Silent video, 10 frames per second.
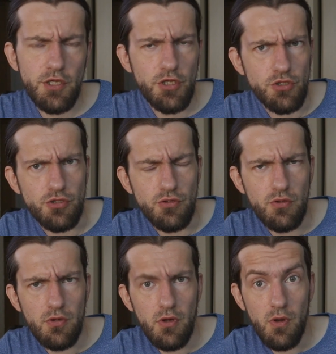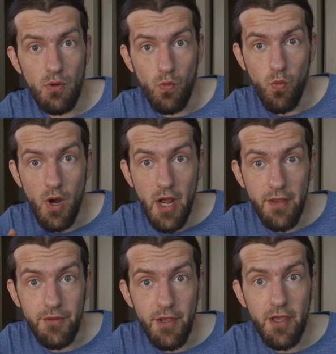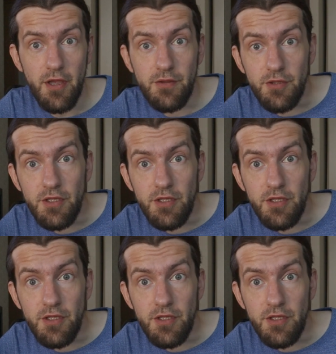issue. Why the heck